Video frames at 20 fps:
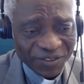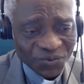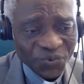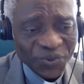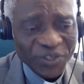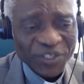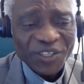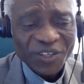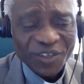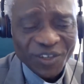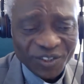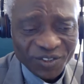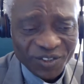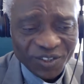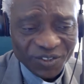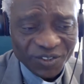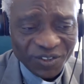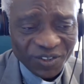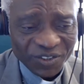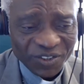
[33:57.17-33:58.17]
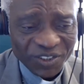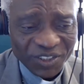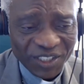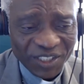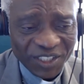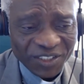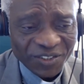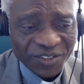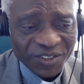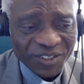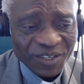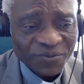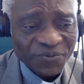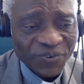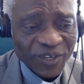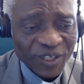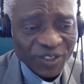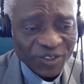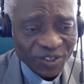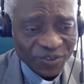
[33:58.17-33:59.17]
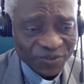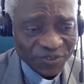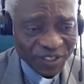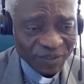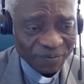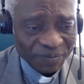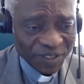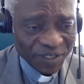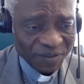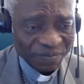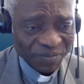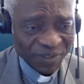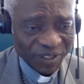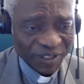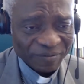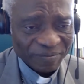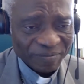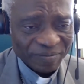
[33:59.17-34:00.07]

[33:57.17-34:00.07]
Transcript: with the Orthodox Church on the 1st of September.